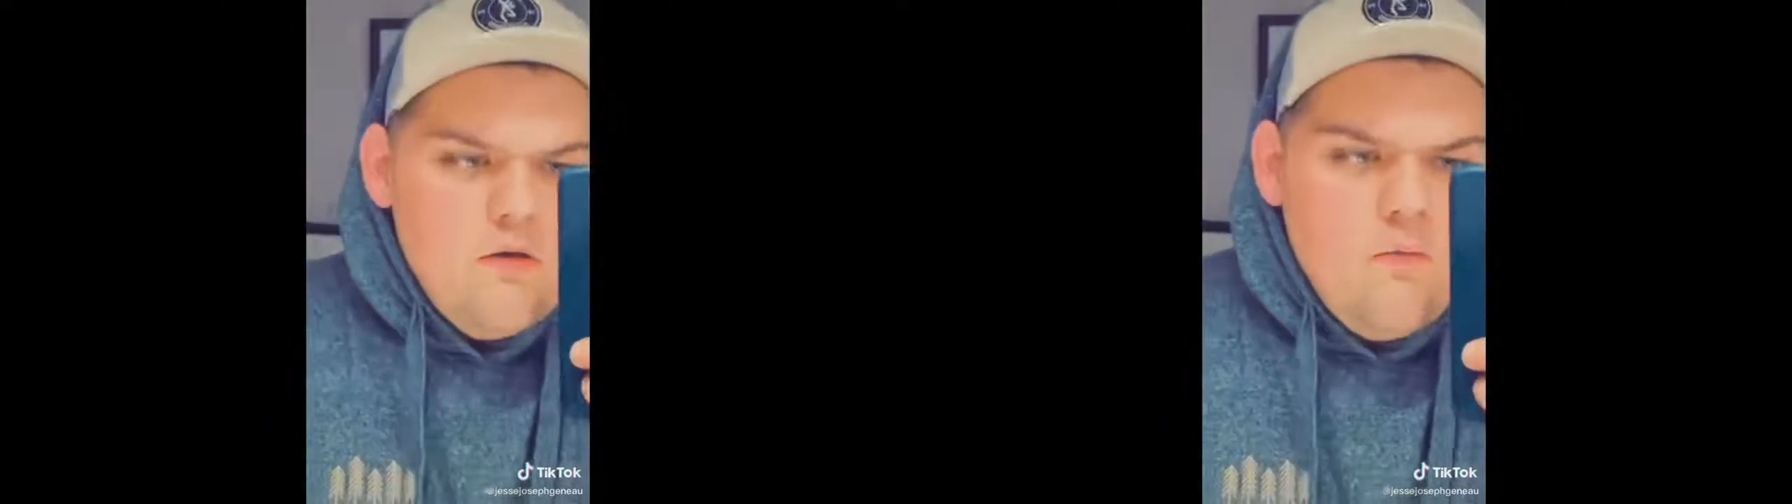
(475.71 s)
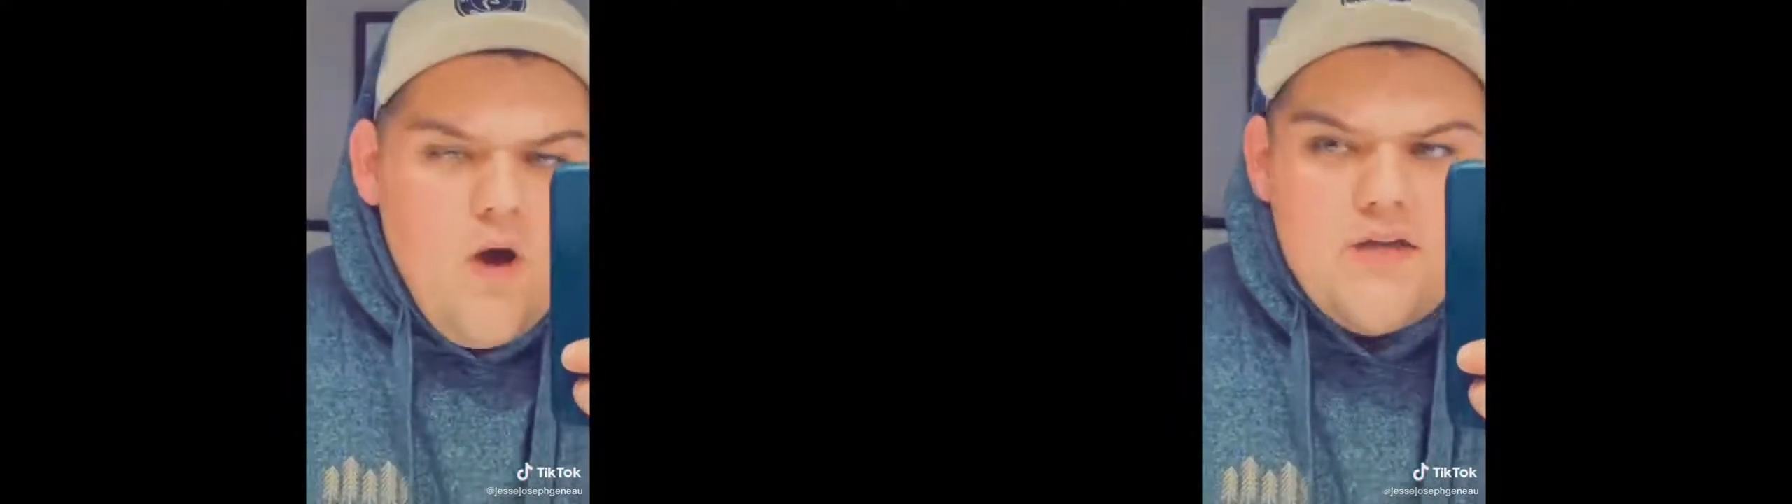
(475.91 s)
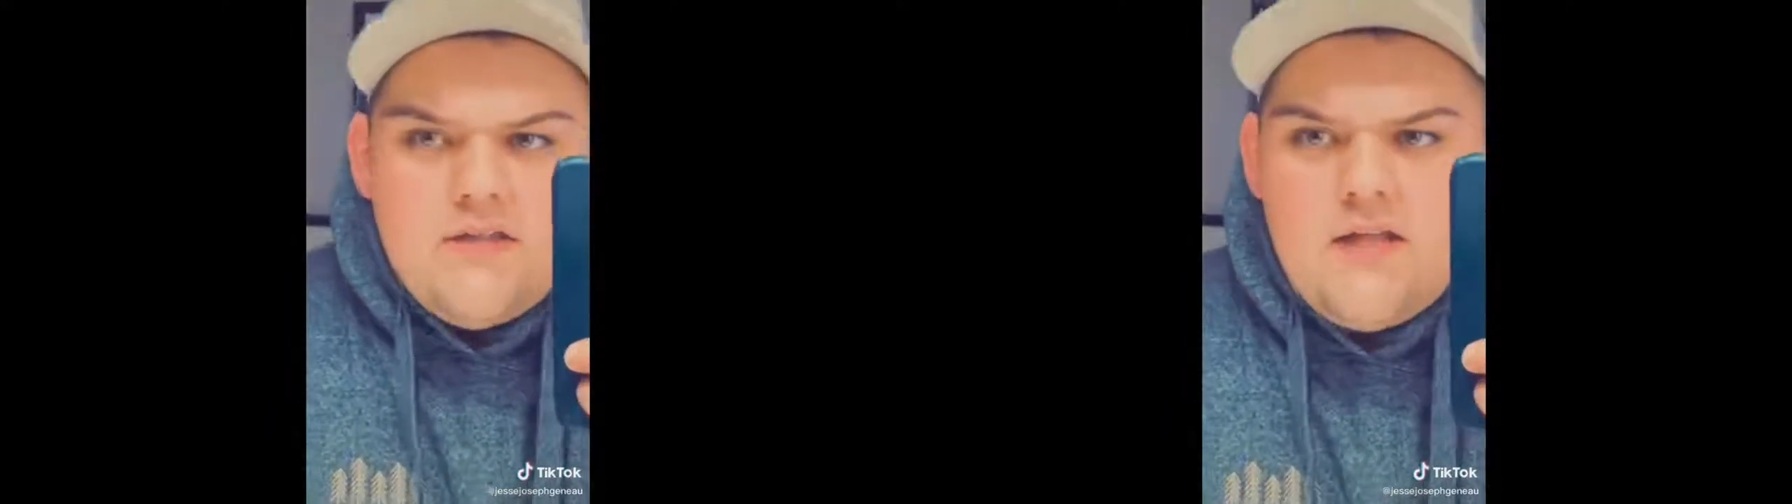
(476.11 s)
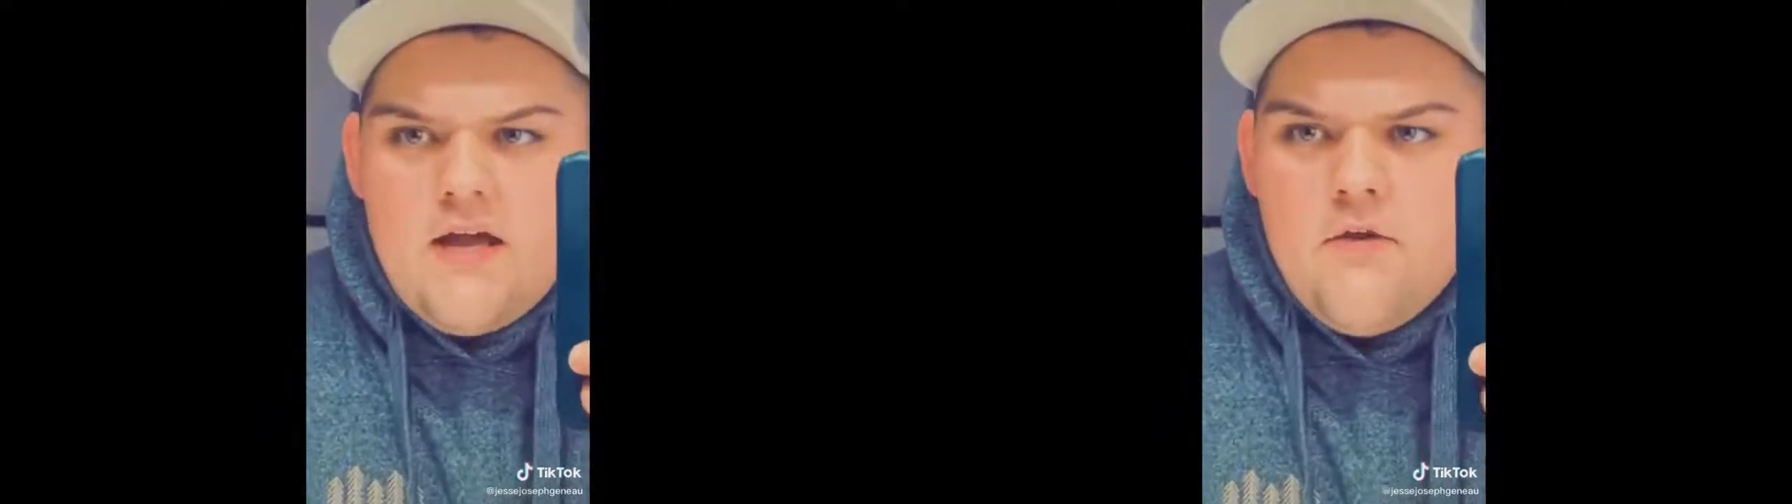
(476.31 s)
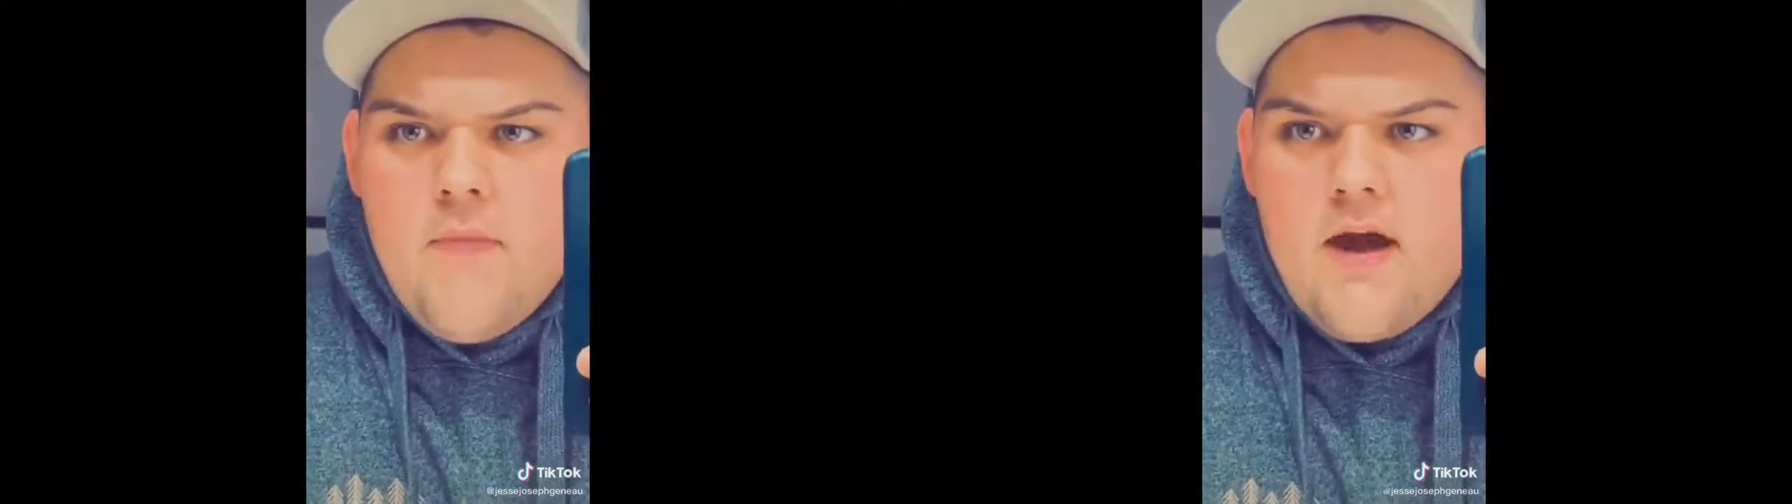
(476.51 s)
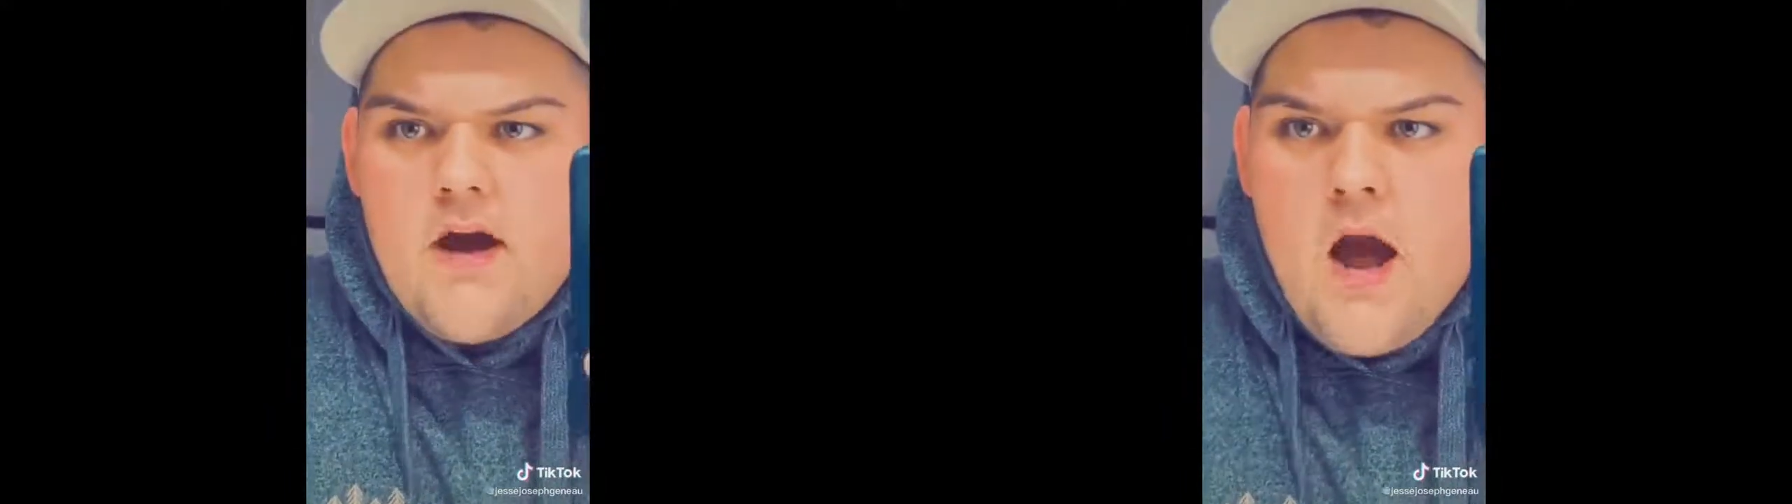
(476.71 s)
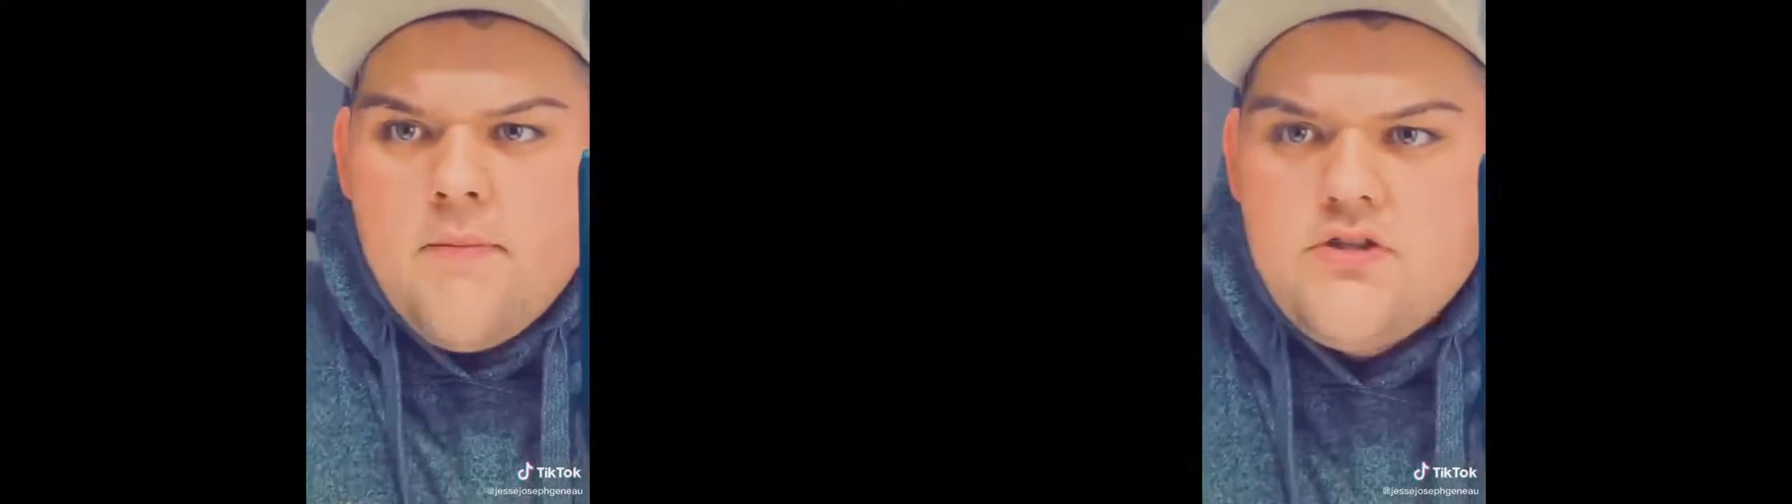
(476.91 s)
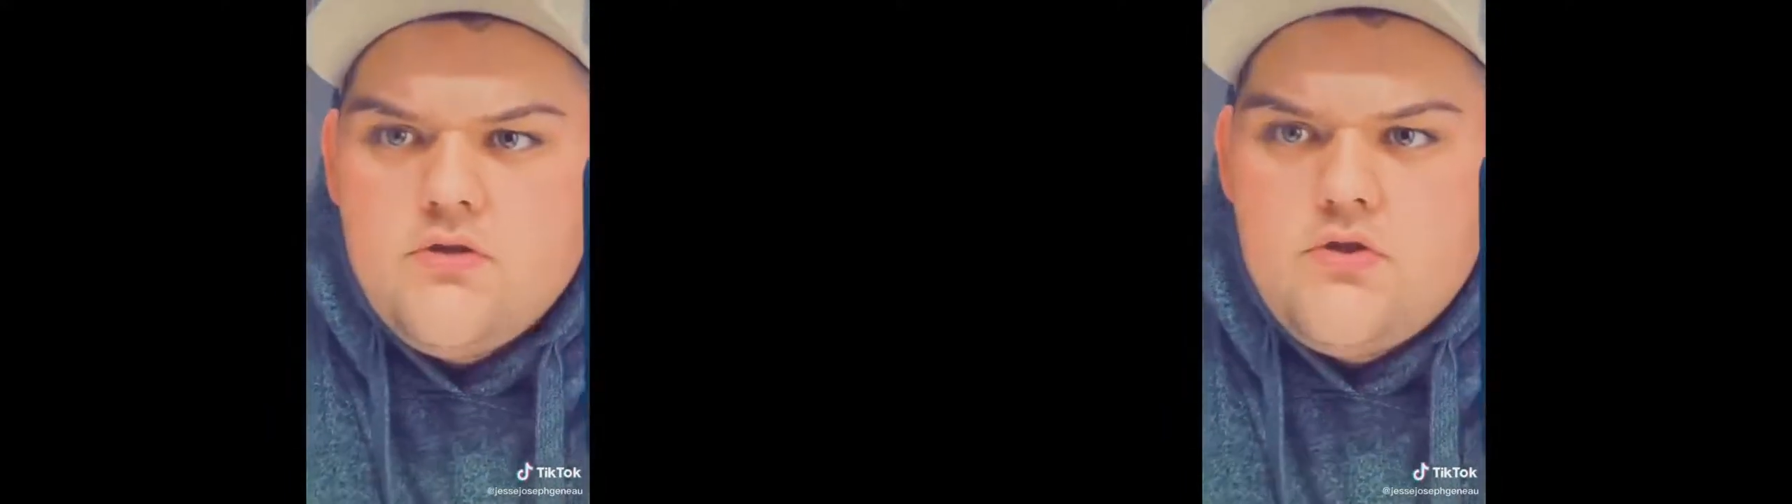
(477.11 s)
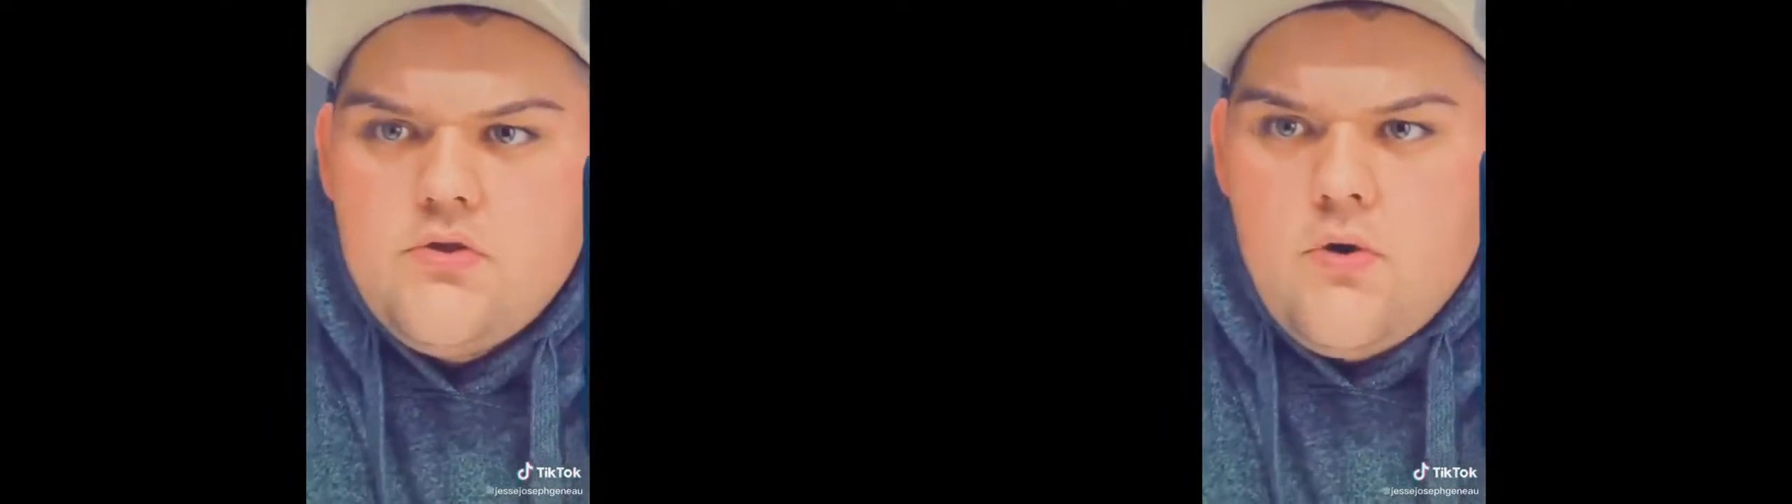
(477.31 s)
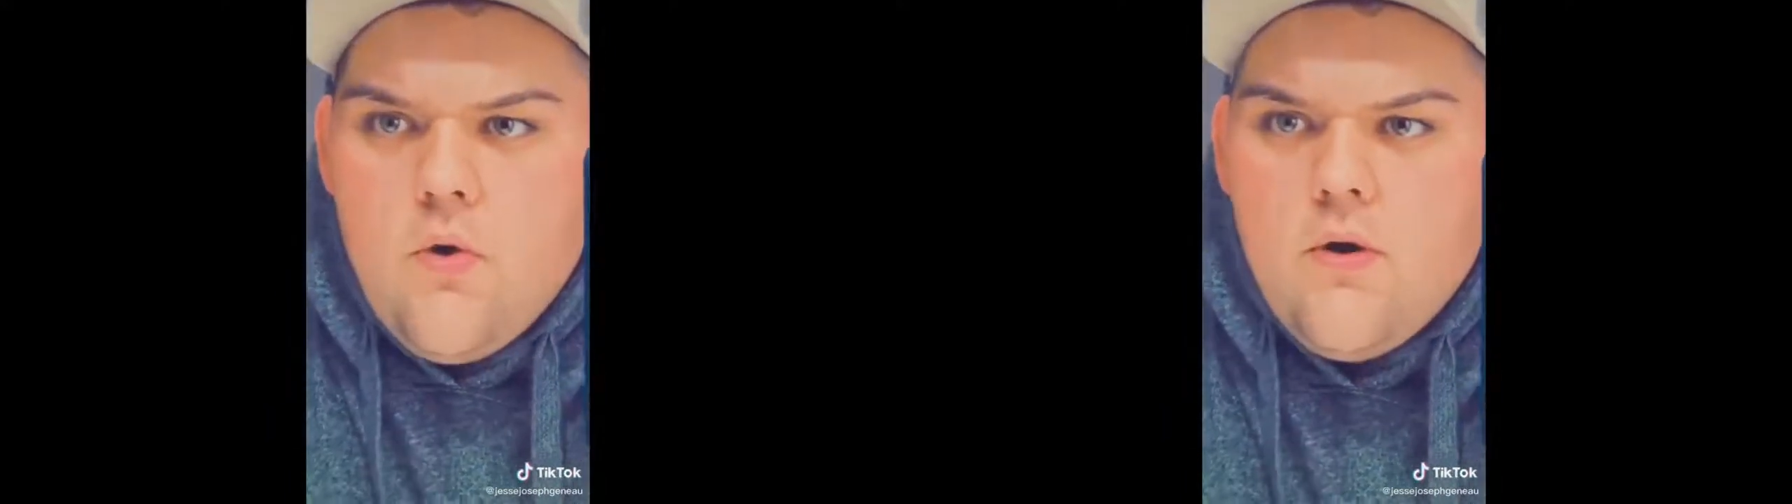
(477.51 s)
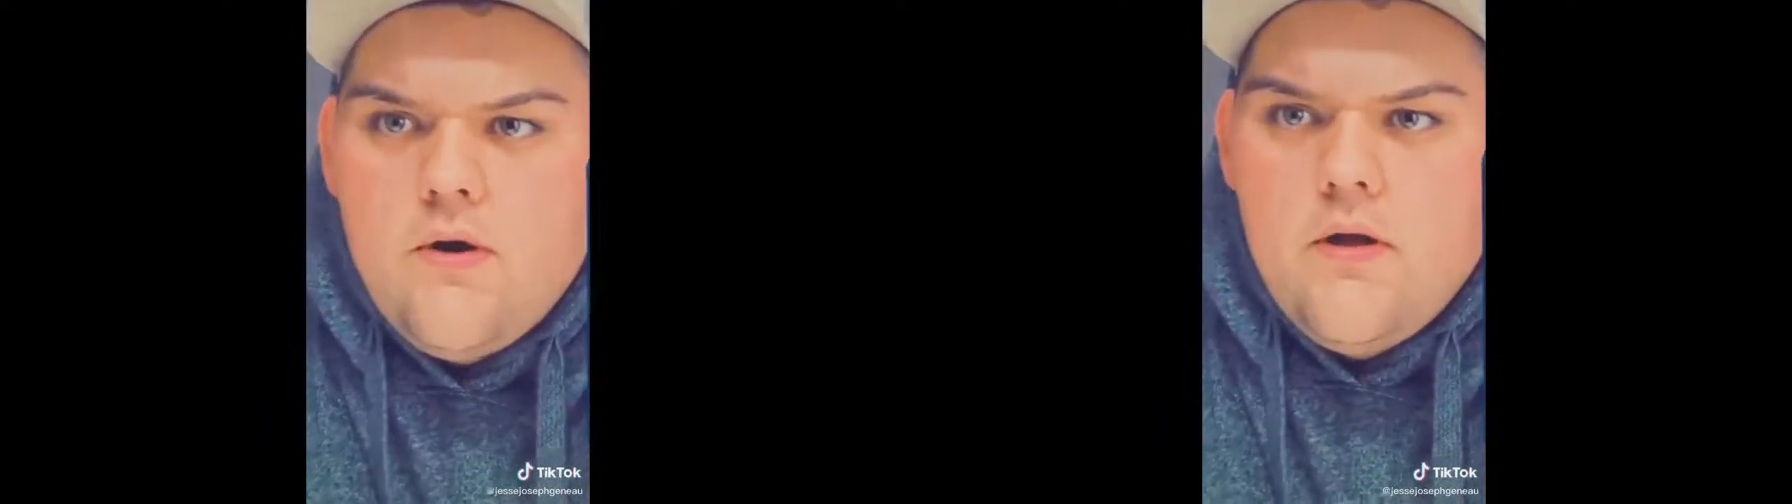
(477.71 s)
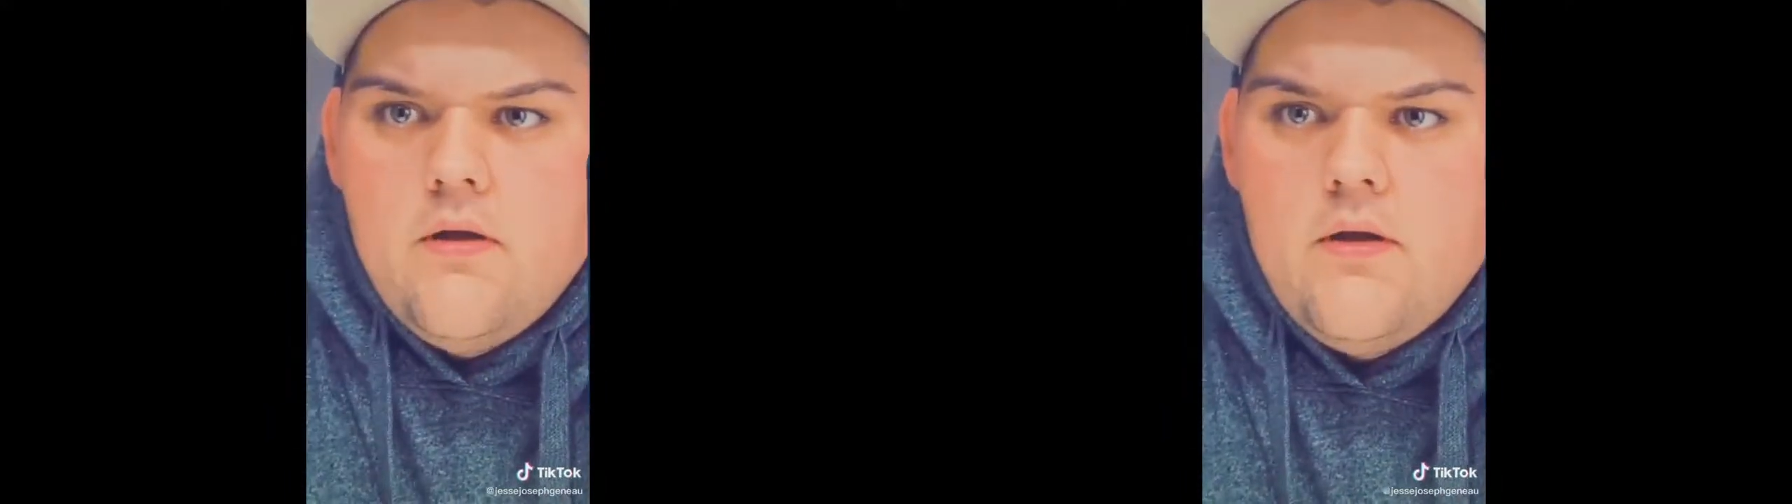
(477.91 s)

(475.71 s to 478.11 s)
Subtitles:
why is it that no matter how much you chew corn,